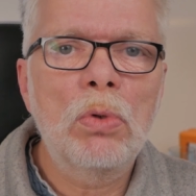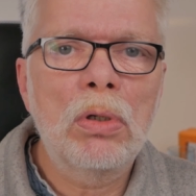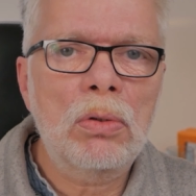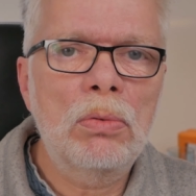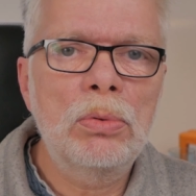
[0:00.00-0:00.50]

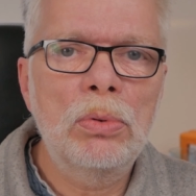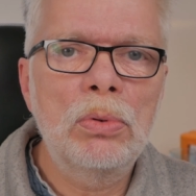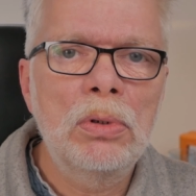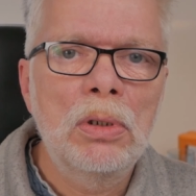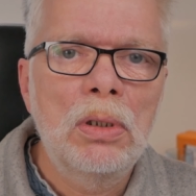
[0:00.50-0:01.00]
walk
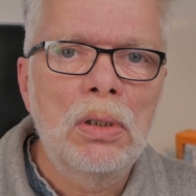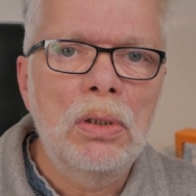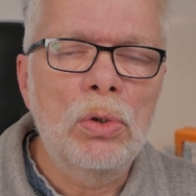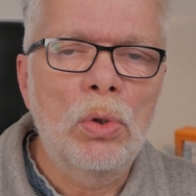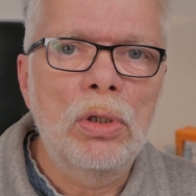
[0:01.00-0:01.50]
through
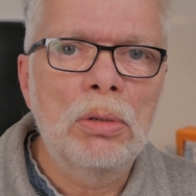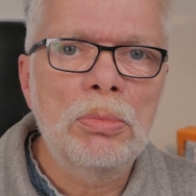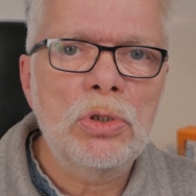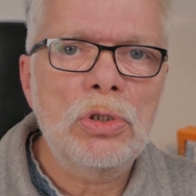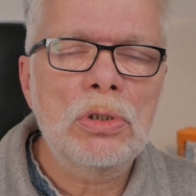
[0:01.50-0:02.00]
your
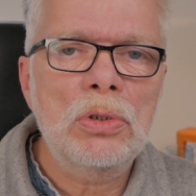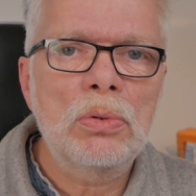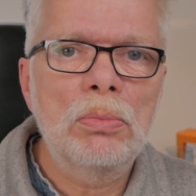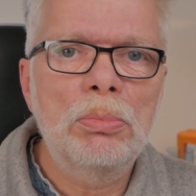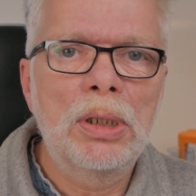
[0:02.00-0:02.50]
images
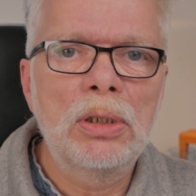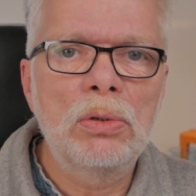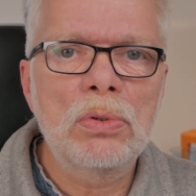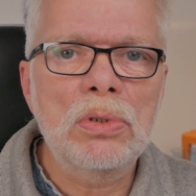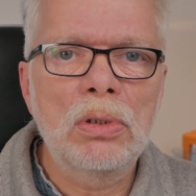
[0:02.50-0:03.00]
by
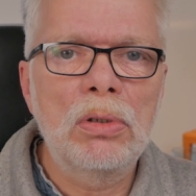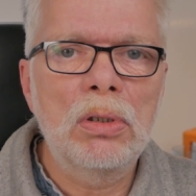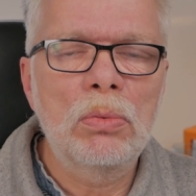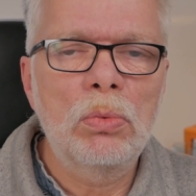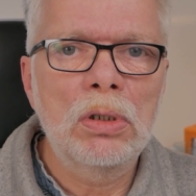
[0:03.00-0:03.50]
using
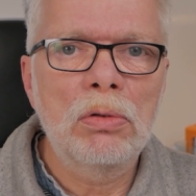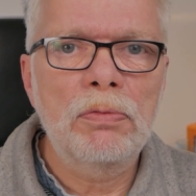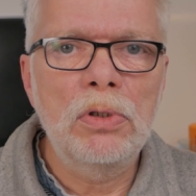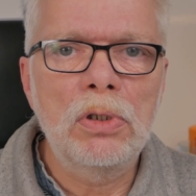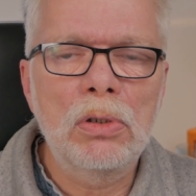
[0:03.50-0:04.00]
one of
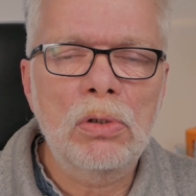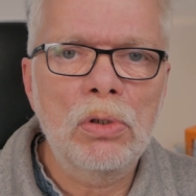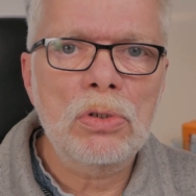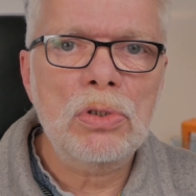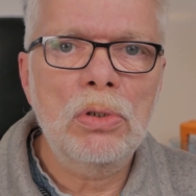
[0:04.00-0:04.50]
the
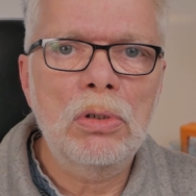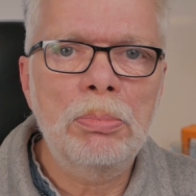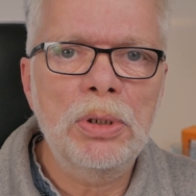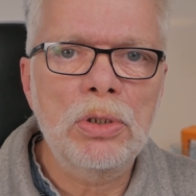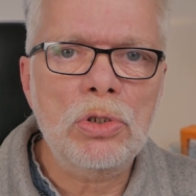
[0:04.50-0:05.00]
cursor or
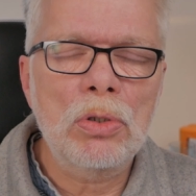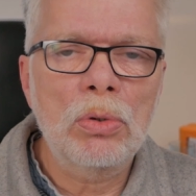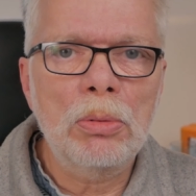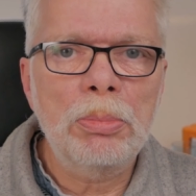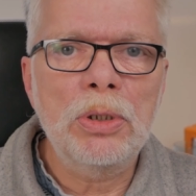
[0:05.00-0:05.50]
page down
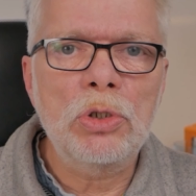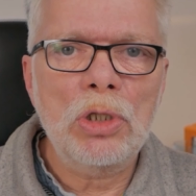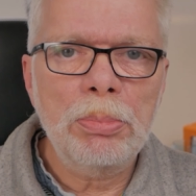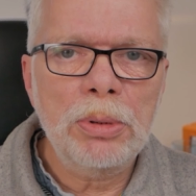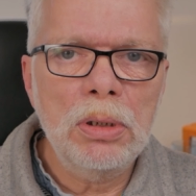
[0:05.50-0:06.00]
or page
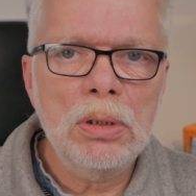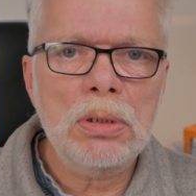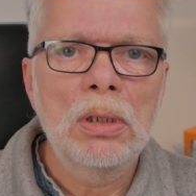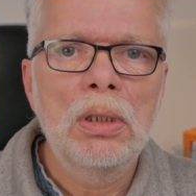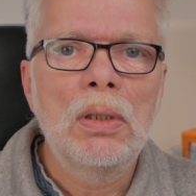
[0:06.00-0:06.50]
up keys.